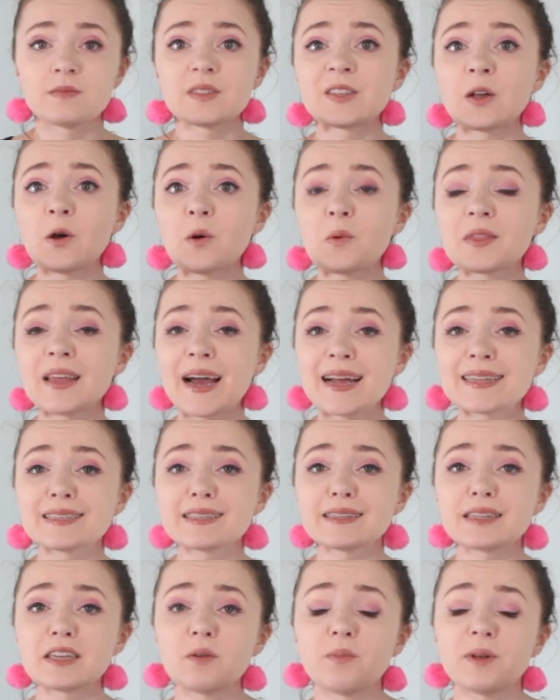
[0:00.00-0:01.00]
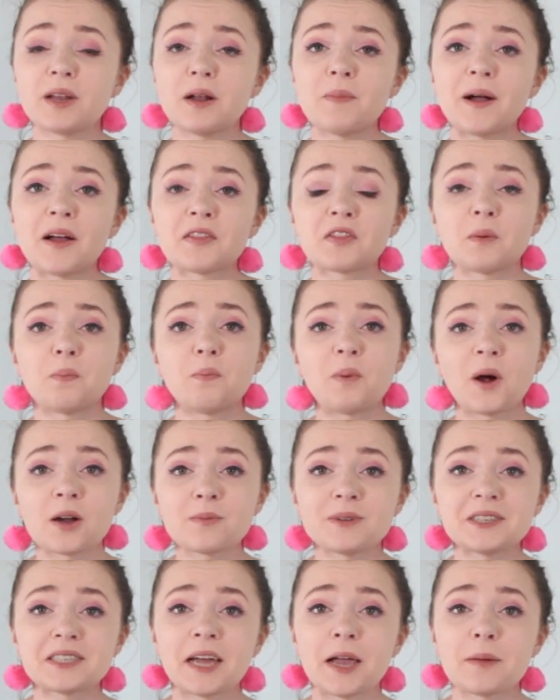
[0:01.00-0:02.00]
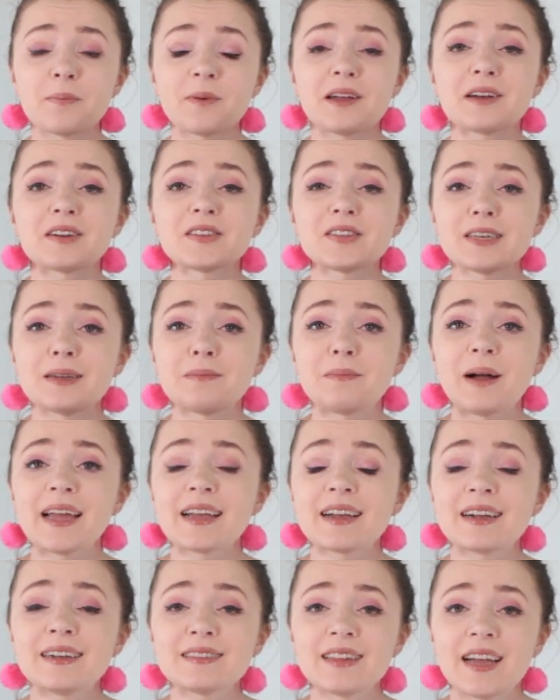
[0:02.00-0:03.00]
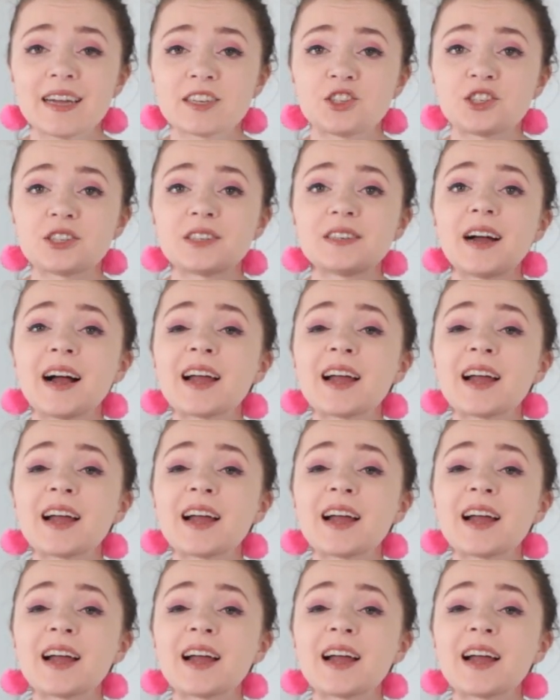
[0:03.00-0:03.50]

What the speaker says: So that's a little bit about the Barbie typewriters in my collection.